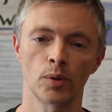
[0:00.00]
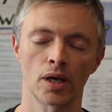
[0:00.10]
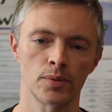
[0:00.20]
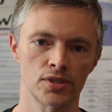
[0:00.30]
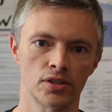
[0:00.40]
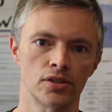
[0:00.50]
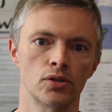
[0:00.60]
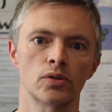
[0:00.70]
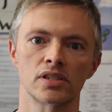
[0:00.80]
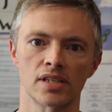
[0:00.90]
what I was going to
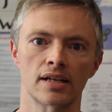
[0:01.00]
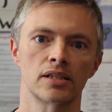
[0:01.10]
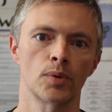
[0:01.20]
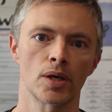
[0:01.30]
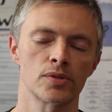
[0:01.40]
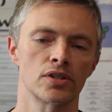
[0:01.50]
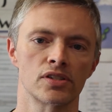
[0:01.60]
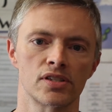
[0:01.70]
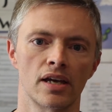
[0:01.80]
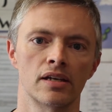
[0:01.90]
do and exactly what I was going
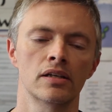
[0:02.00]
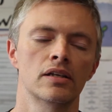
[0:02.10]
to say.